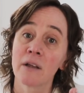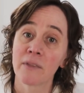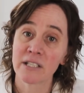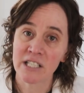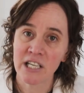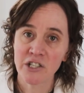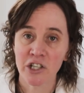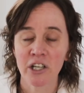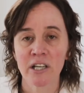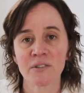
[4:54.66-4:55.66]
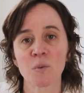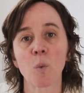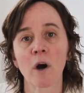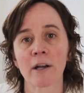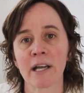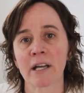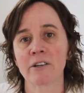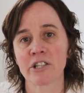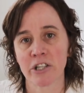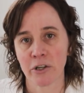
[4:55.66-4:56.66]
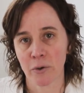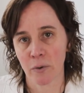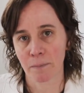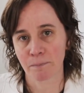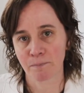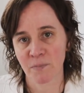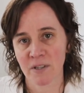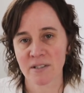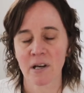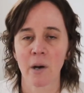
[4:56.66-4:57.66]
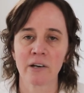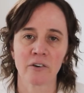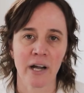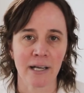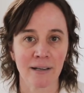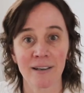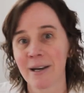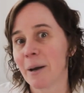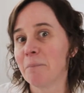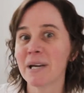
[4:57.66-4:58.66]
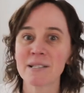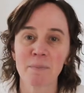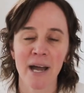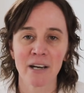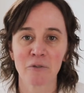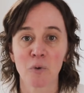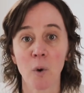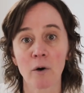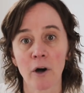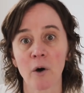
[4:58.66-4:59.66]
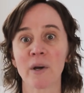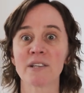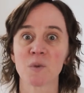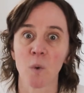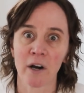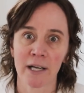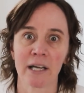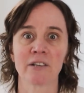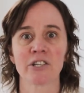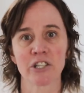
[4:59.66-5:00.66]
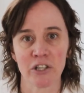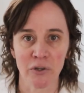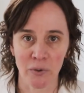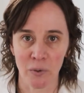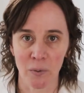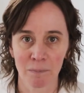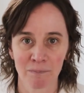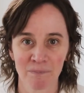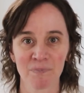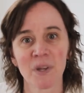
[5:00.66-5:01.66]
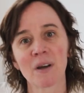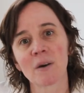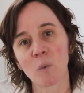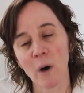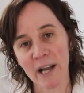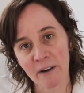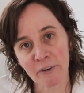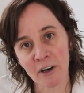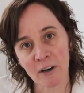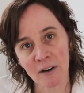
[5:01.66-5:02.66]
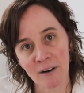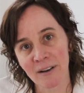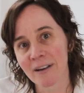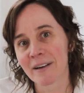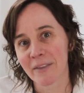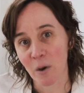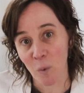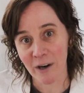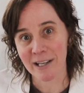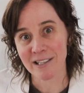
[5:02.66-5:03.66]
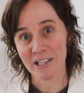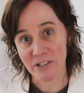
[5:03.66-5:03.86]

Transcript: the teacher is working too. So I'd write, Ms. Madden-Fuoco is working to whatever they're working to